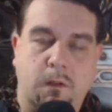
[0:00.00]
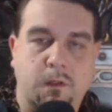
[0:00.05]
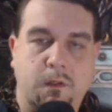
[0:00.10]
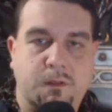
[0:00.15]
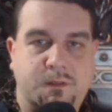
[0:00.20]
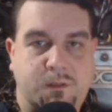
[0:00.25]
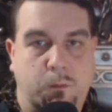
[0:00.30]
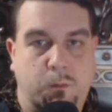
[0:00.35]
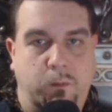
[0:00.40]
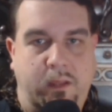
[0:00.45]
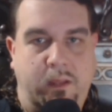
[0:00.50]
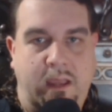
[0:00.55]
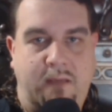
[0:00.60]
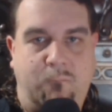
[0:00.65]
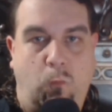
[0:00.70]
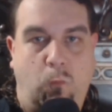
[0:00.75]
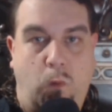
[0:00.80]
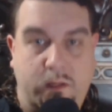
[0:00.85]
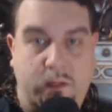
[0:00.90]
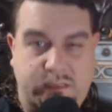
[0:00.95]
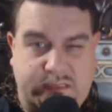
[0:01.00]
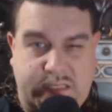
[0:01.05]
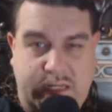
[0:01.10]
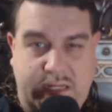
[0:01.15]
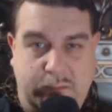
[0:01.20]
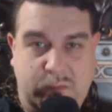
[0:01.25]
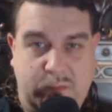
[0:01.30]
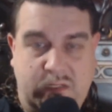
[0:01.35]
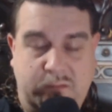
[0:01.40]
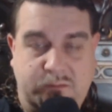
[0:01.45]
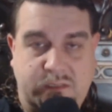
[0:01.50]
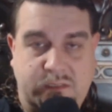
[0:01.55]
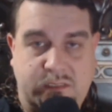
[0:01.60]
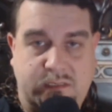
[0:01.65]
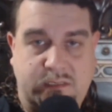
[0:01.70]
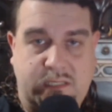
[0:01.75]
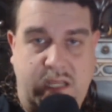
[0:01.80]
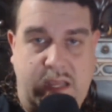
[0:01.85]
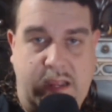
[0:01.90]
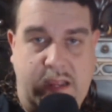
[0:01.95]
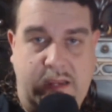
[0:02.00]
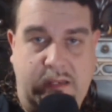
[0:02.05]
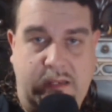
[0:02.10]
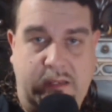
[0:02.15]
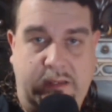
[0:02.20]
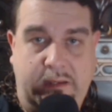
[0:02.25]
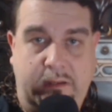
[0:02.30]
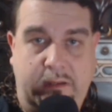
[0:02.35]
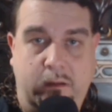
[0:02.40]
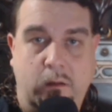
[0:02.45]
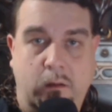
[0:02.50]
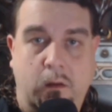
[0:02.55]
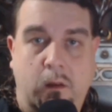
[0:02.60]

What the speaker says: So we have one segment of society